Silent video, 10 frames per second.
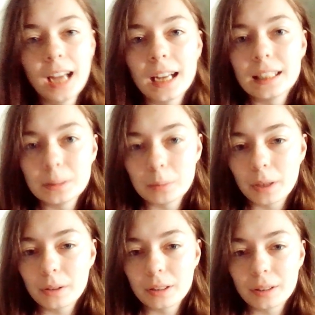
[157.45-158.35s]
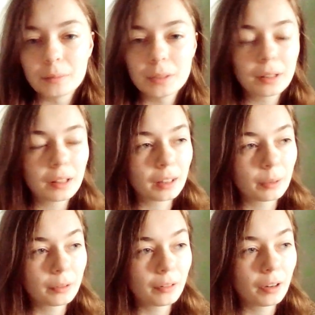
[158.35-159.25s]
Hated both of them, didn't think
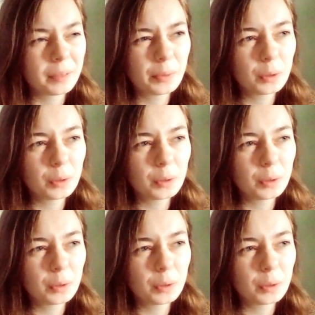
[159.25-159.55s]
they were right.